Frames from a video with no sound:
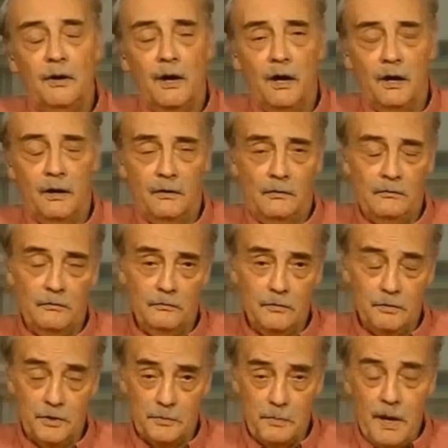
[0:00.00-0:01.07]
uh,
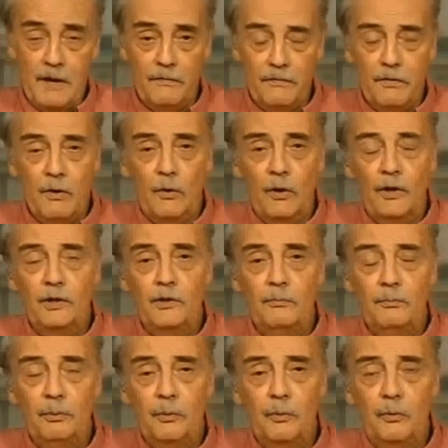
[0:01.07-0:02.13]
spent fuel into
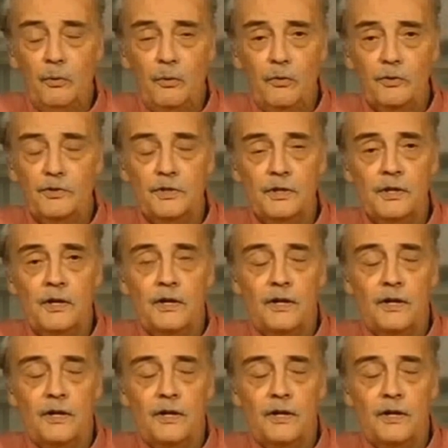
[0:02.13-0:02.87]
pools